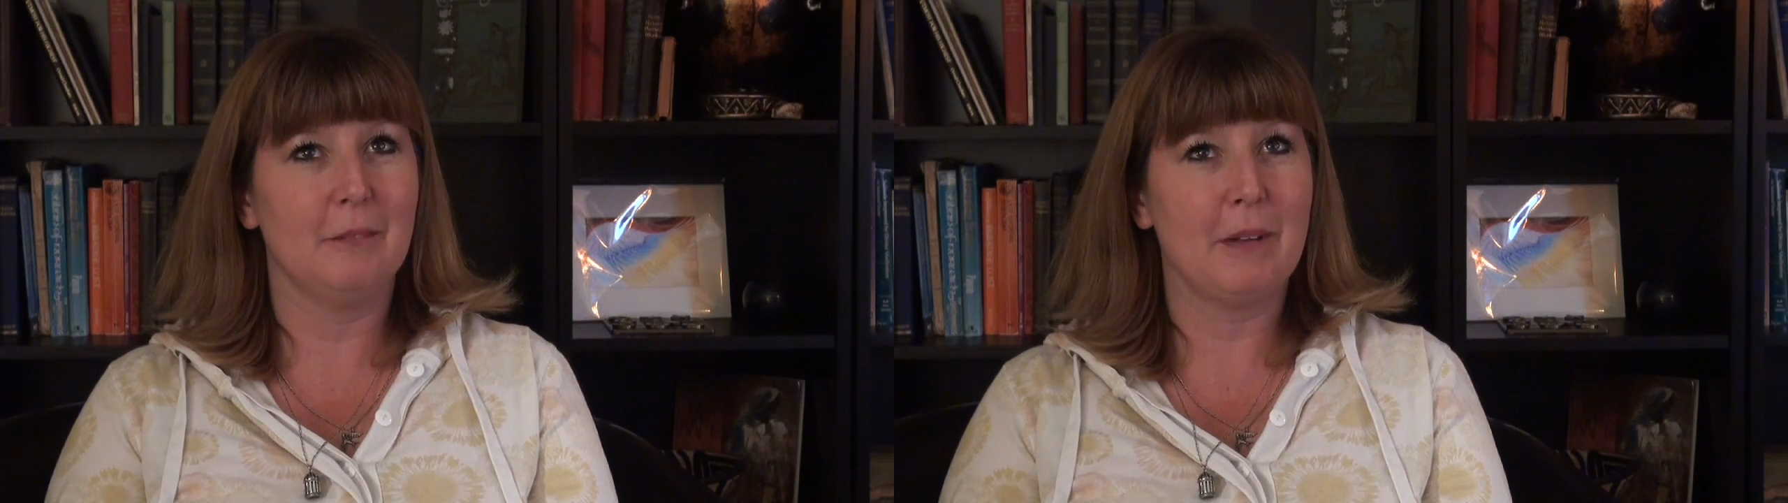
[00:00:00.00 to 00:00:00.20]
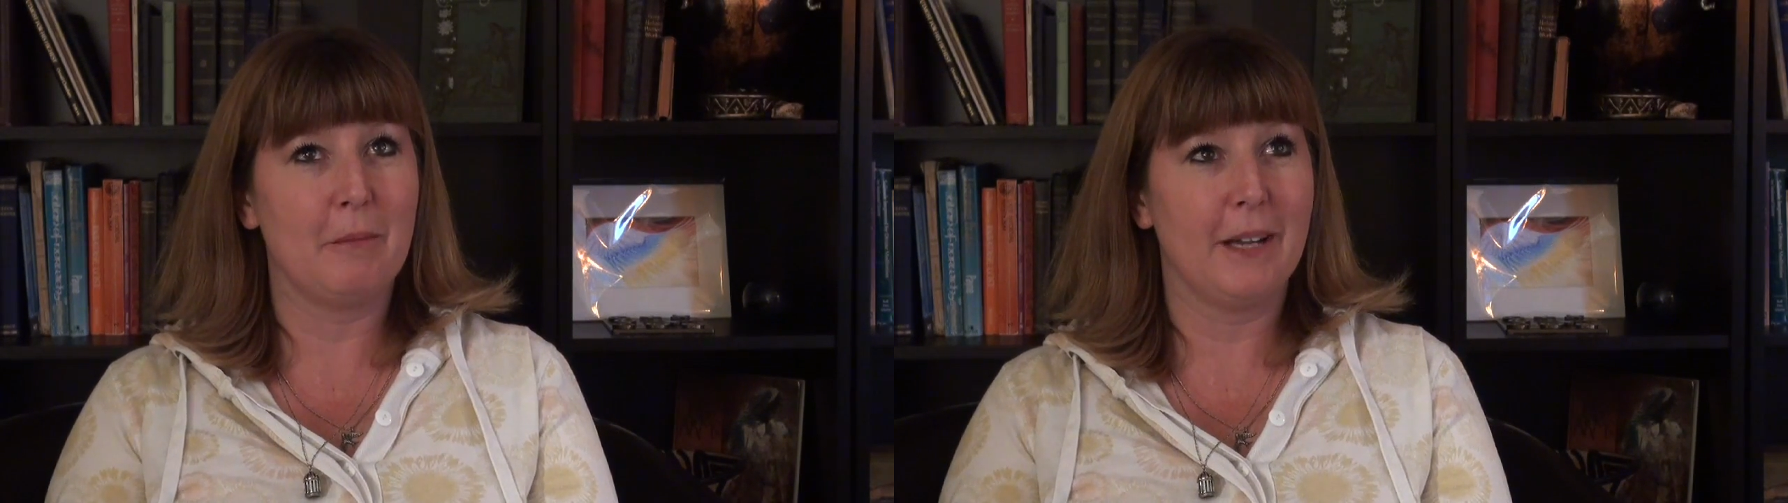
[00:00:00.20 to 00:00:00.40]

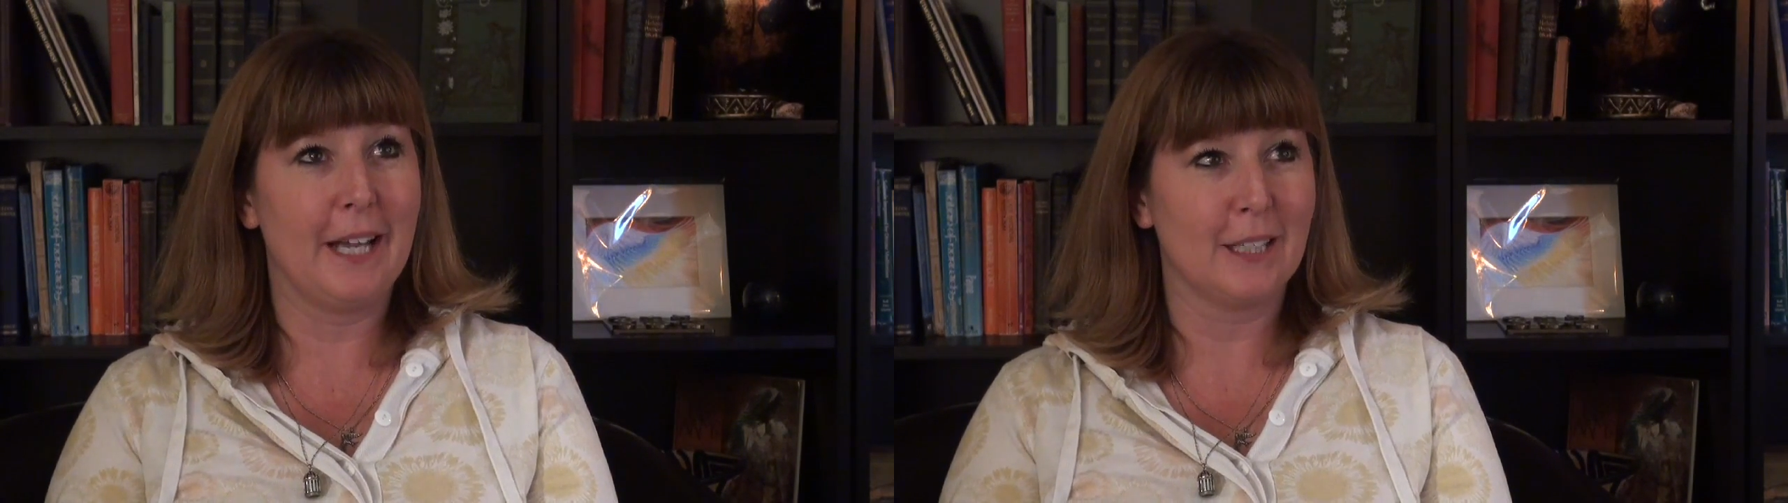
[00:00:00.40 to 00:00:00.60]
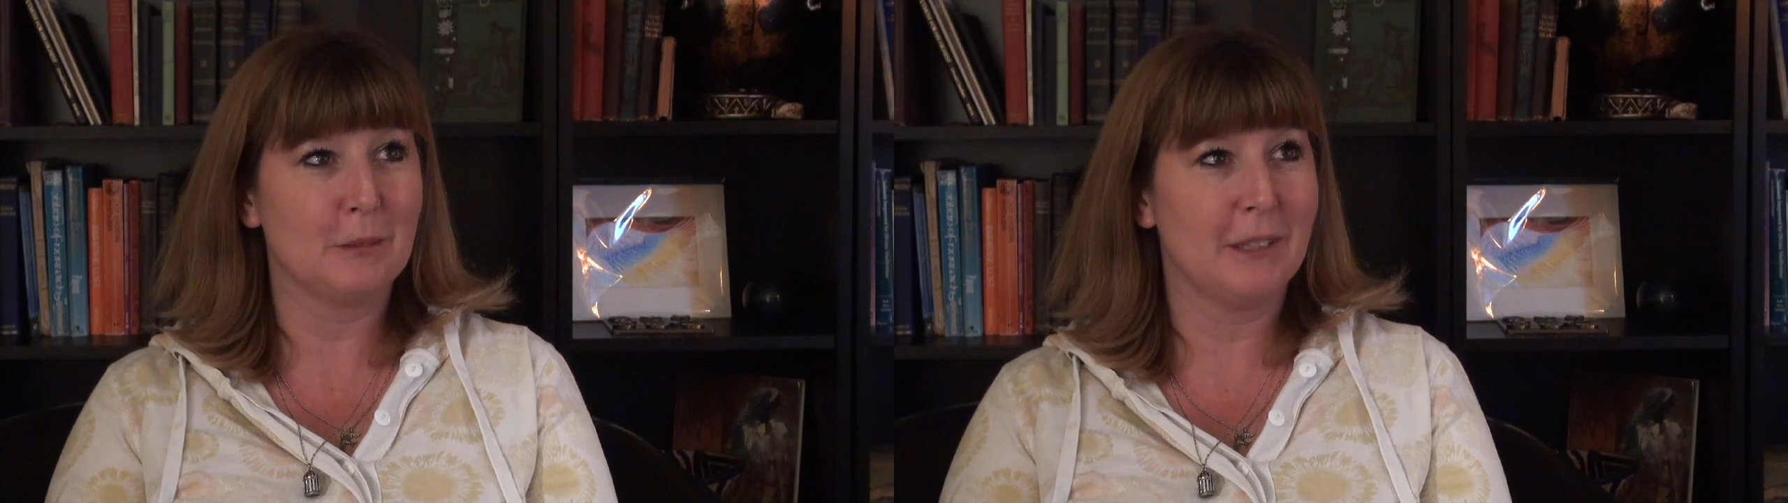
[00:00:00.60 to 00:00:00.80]
met
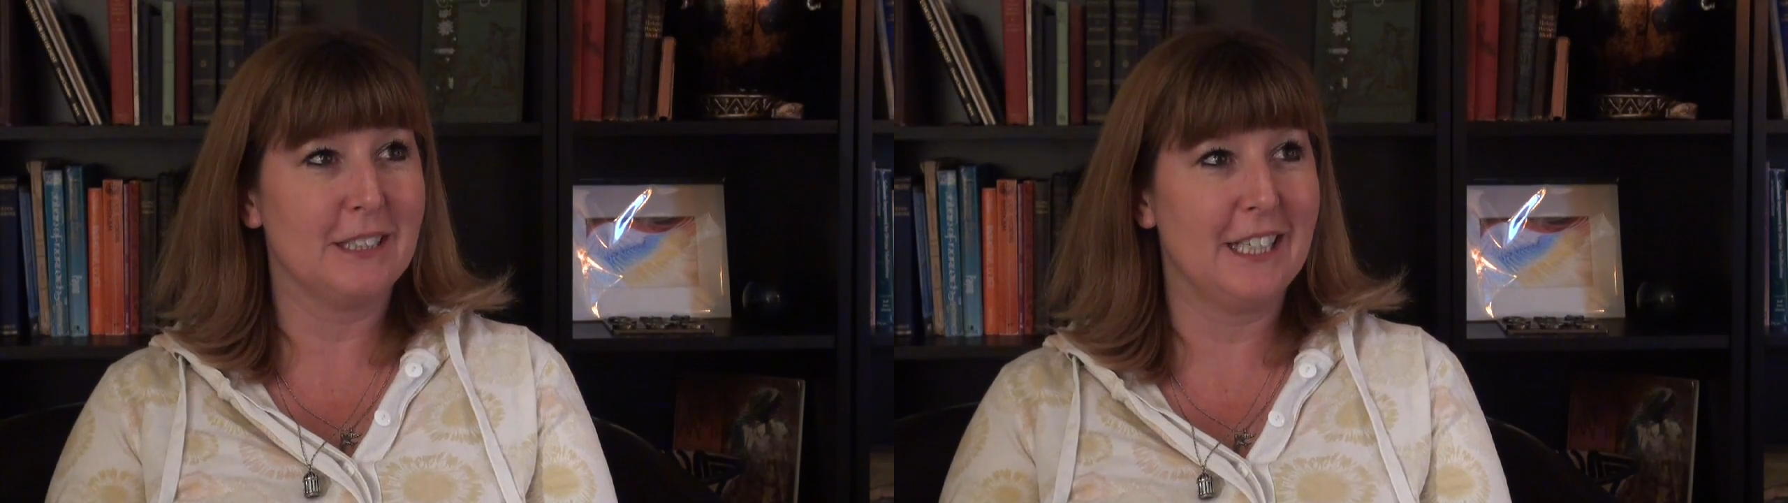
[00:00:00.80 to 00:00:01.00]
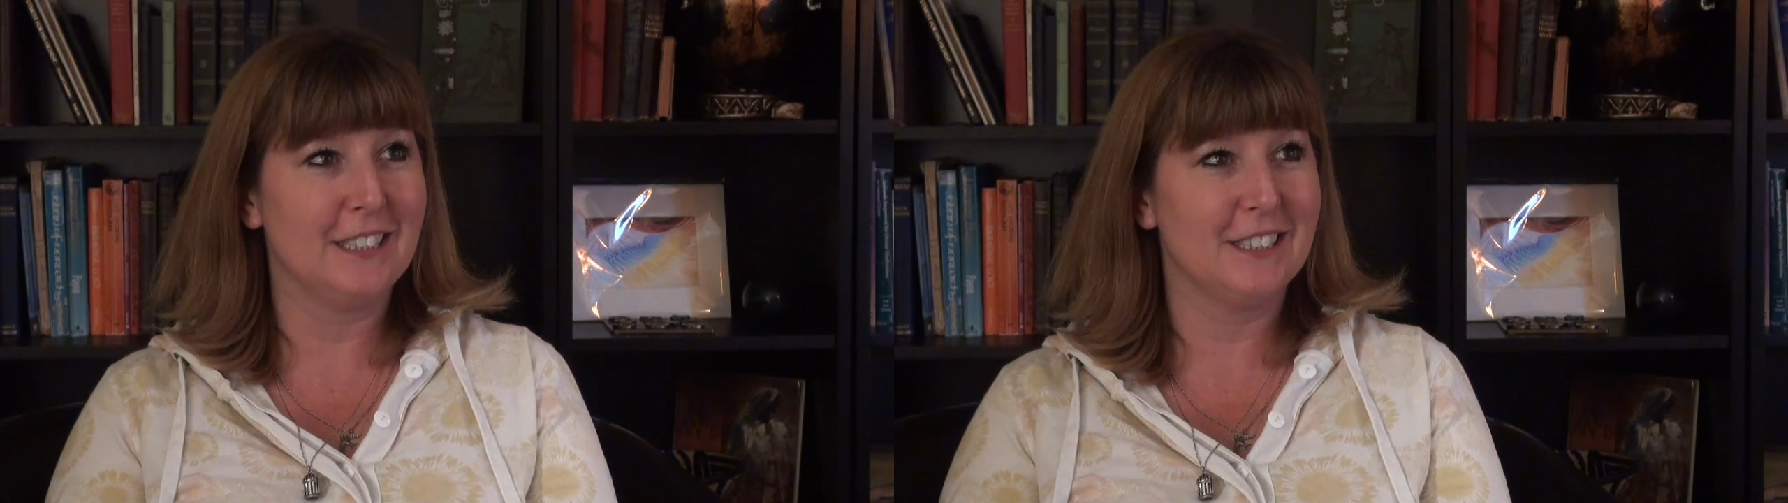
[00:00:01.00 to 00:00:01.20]
my
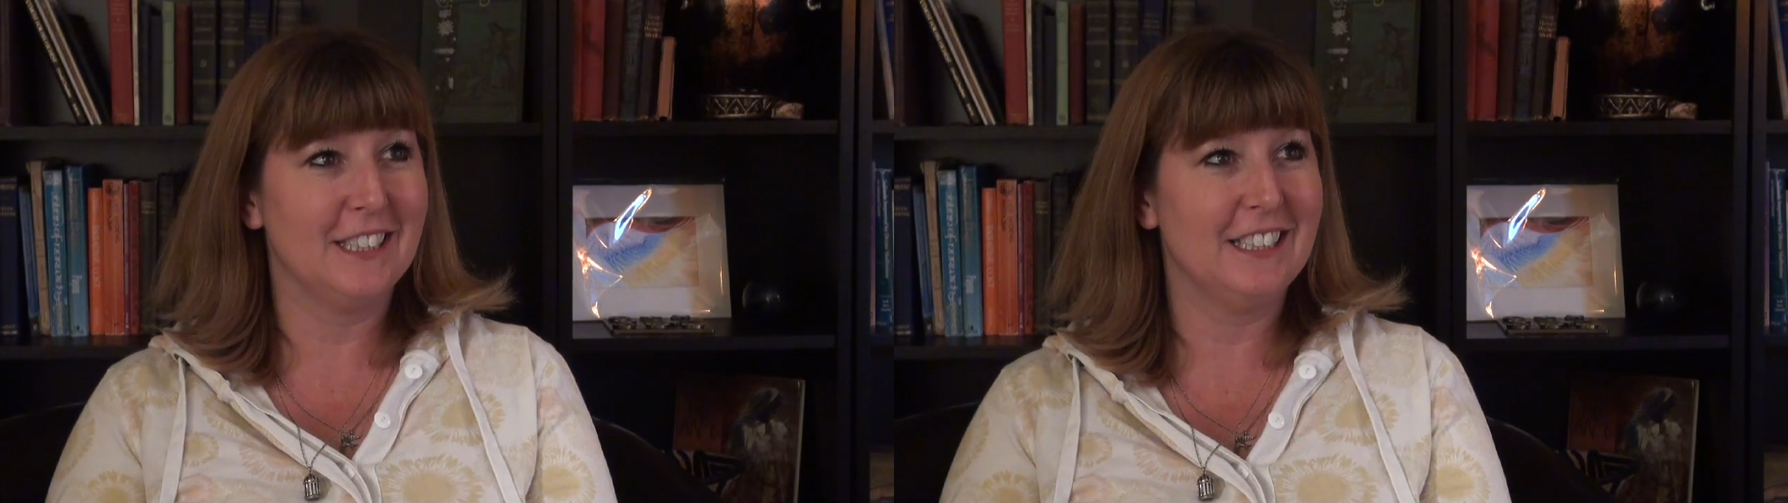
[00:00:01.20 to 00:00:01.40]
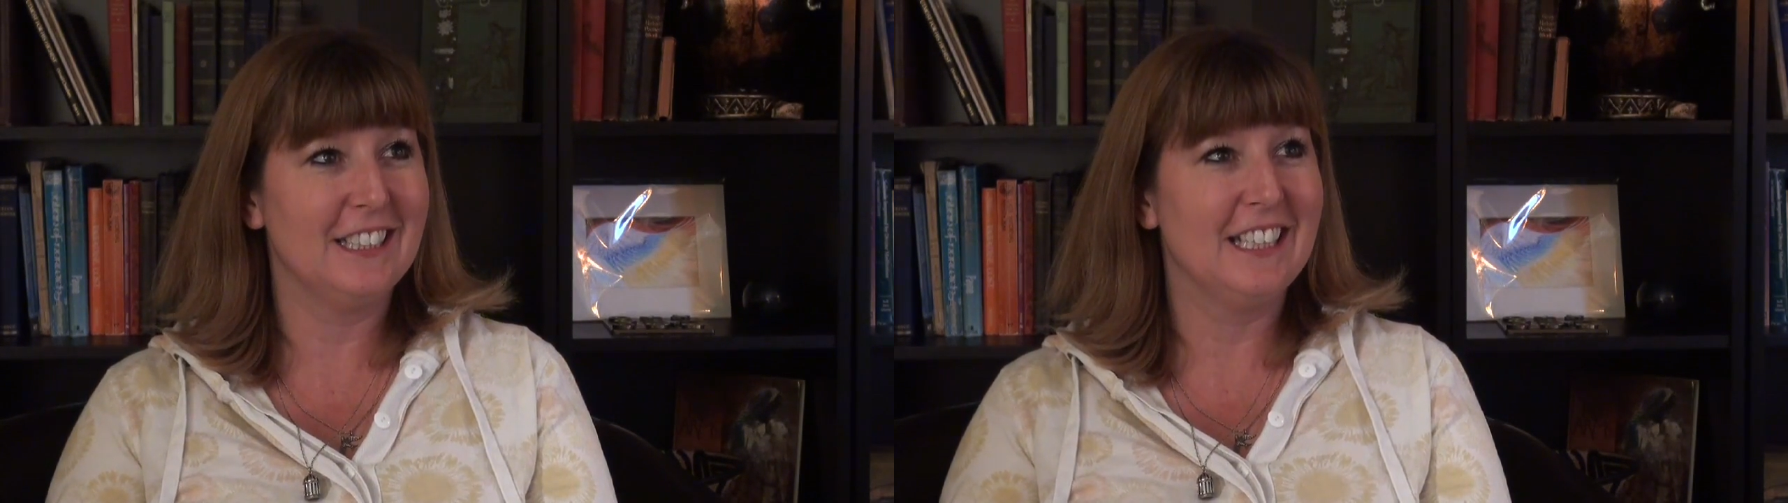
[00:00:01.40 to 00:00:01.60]

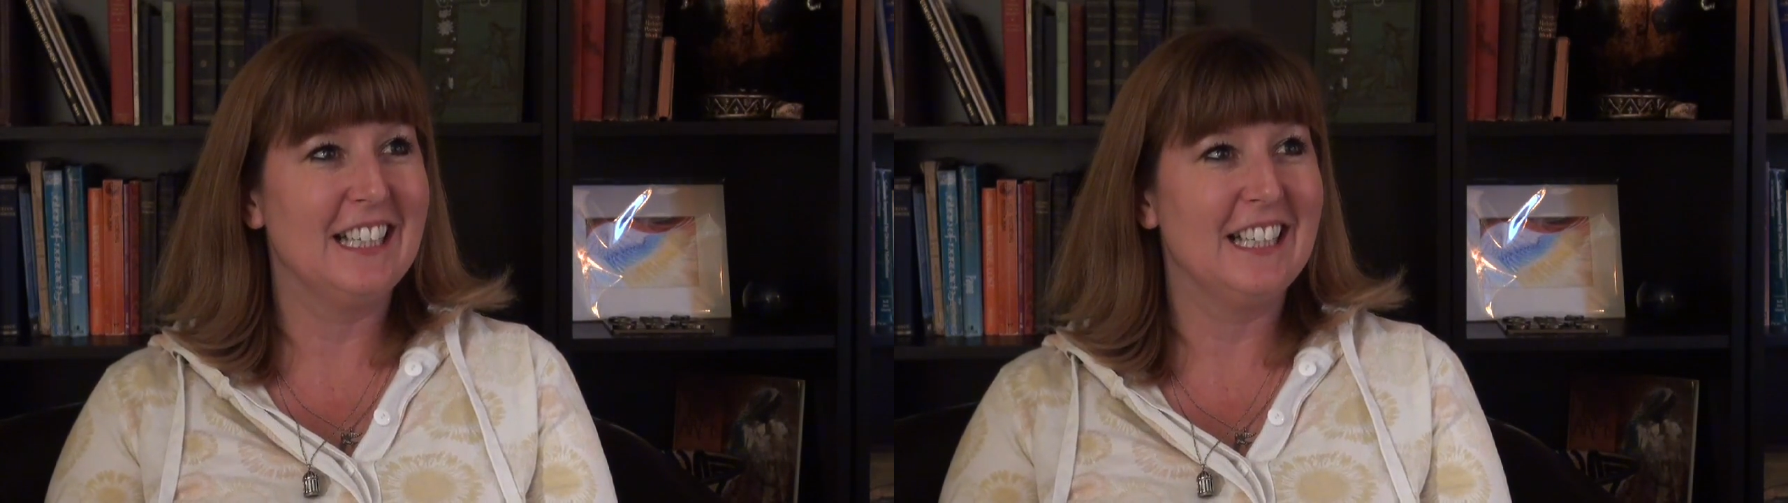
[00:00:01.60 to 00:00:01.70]
expectation.